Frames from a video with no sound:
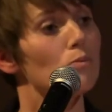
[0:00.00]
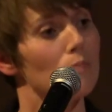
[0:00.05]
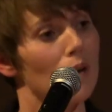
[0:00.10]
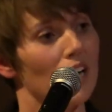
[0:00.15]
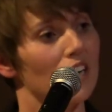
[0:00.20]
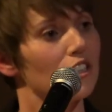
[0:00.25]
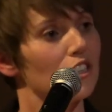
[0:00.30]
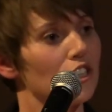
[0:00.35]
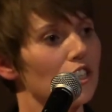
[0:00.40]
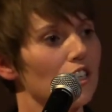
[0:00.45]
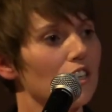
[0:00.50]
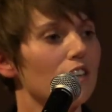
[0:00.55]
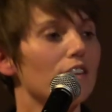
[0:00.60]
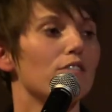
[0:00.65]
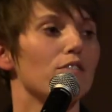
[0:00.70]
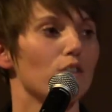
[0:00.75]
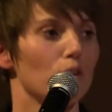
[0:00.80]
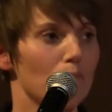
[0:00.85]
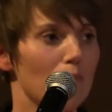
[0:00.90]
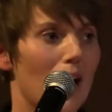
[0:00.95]
much
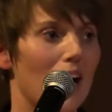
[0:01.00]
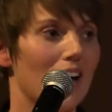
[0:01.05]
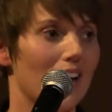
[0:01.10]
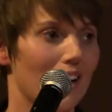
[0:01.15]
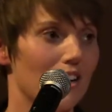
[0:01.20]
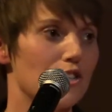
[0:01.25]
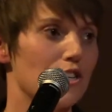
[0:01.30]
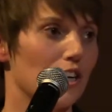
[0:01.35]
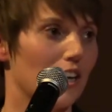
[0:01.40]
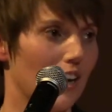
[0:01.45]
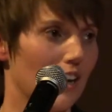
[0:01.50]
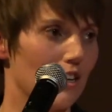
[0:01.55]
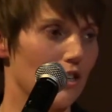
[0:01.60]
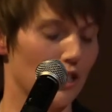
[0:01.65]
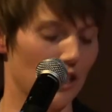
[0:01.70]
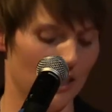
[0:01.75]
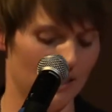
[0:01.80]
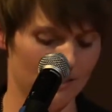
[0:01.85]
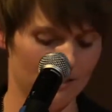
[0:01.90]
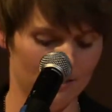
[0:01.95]
for my
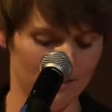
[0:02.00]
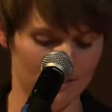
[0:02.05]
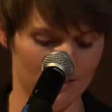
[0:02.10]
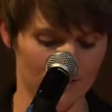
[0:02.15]
education.